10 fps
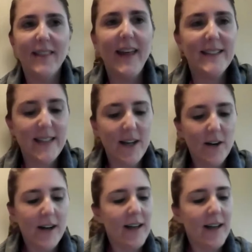Thanks,
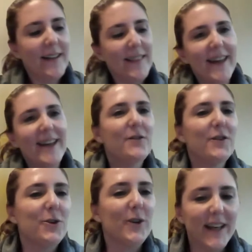Sarah. Thanks for
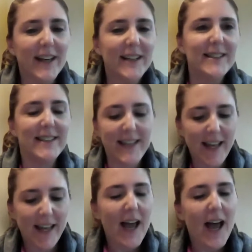joining us
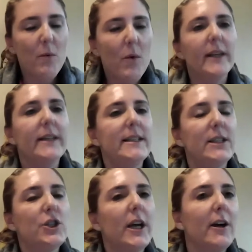today. I wanted to
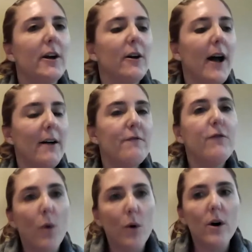share
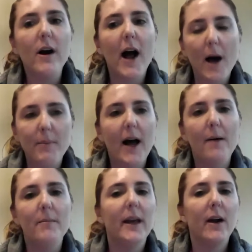4
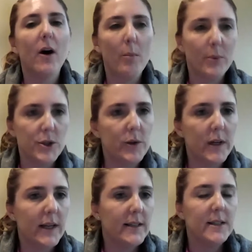upcoming
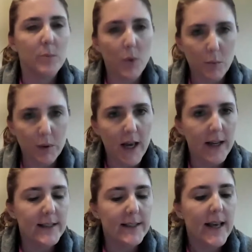opportunities to
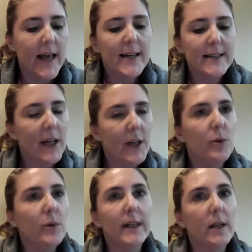mobilize, tell
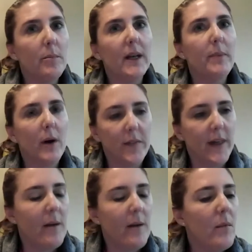you a little bit about
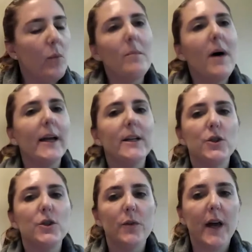them,
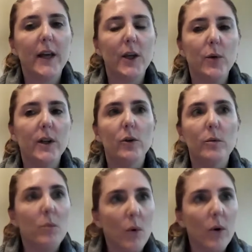remind you that you can
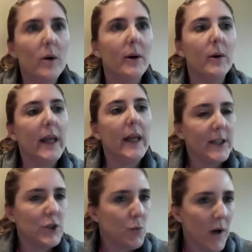learn more about
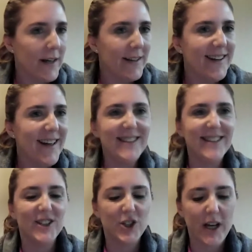each one as
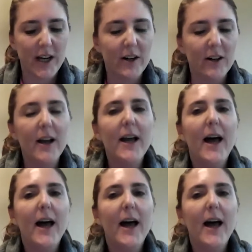I share